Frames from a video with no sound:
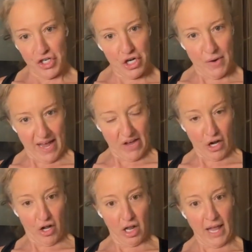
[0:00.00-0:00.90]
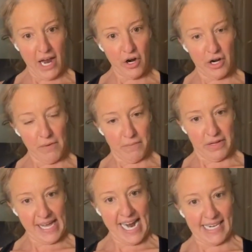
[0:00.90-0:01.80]
do you have a cluttered
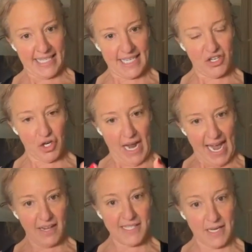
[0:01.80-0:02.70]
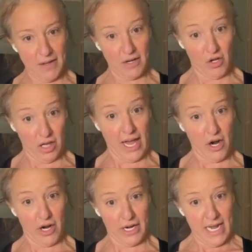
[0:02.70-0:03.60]
place is your house
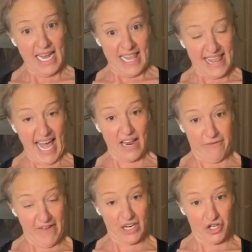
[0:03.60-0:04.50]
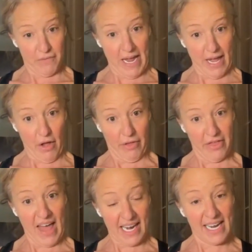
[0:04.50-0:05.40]
cluttered that affects your health
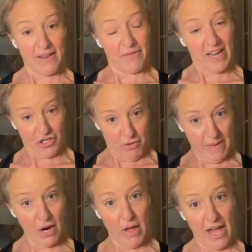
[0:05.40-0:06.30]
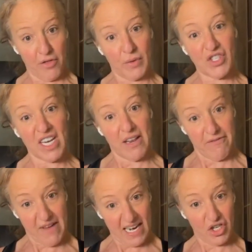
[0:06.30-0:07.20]
that can affect your mental health which can
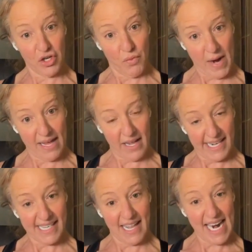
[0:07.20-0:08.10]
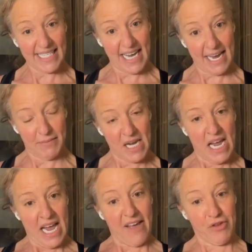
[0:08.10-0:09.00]
affect your weight loss a lot of times
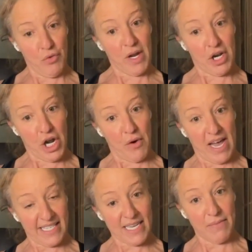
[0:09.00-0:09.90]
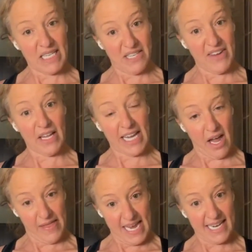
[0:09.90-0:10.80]
if you want to know how somebody's
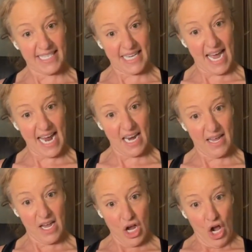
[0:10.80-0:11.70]
feeling on the inside